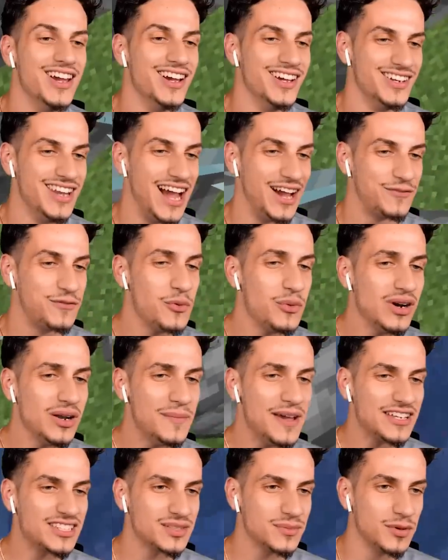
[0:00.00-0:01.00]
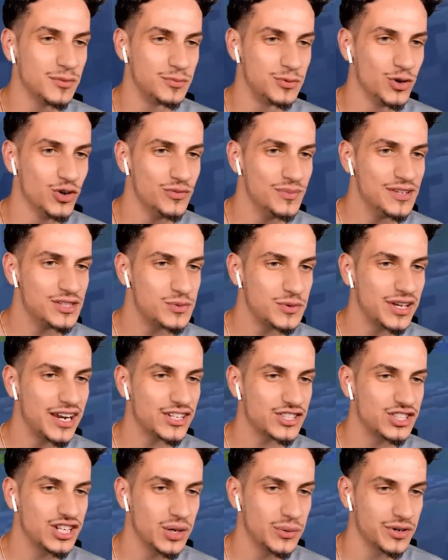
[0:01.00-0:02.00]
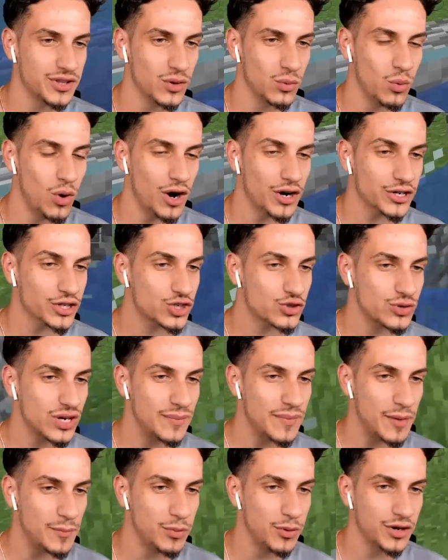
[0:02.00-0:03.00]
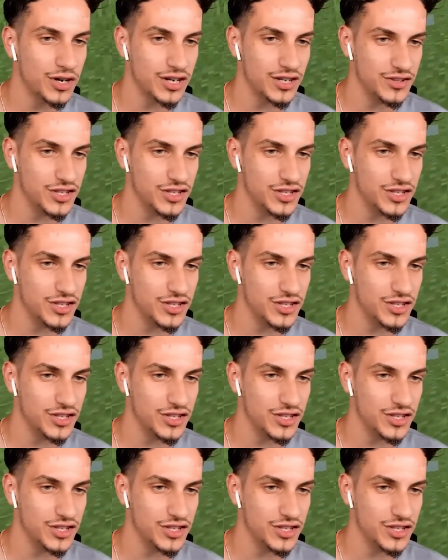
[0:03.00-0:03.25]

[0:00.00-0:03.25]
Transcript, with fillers: Now, if we wanna make some improvements, we can actually get rid of the water stream and put it in this